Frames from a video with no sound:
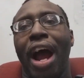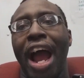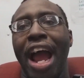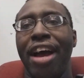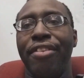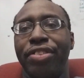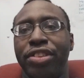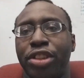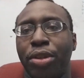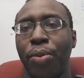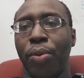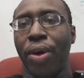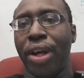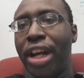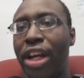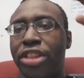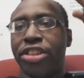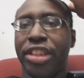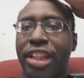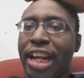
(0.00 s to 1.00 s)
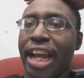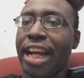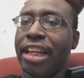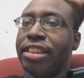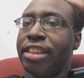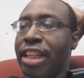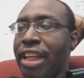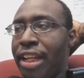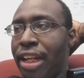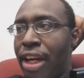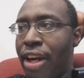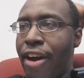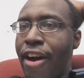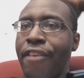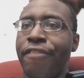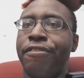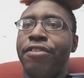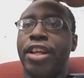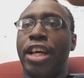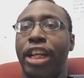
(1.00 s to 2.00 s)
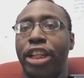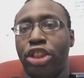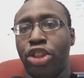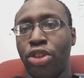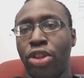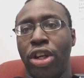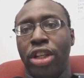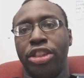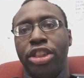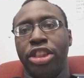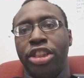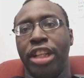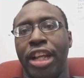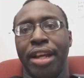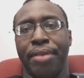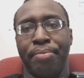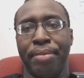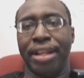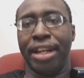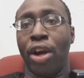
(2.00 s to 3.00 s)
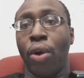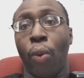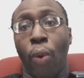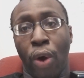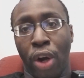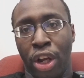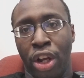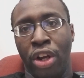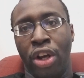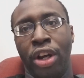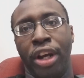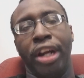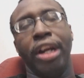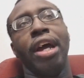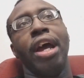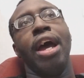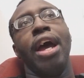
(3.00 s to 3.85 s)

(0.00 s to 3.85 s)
I have someone else that has a flooded truck just like me, and they're working on it.